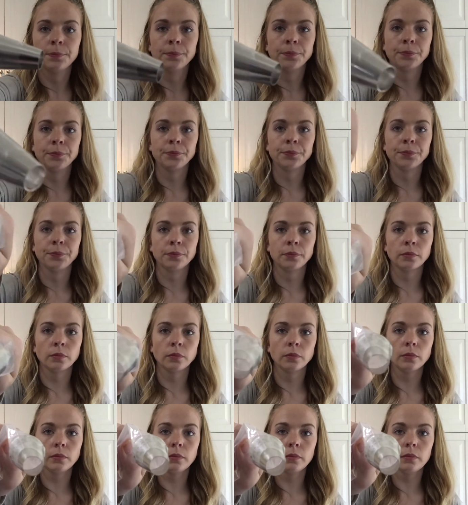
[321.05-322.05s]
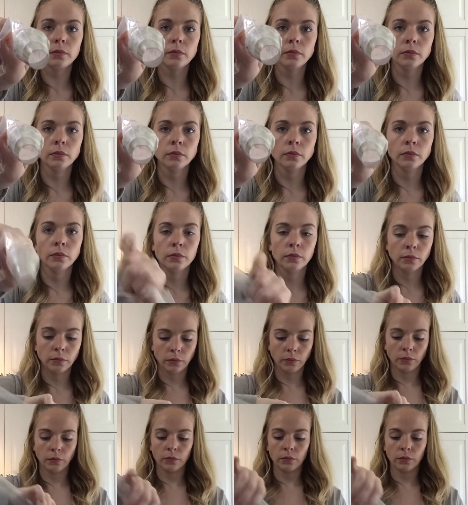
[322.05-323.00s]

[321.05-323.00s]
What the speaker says: Nothing is said.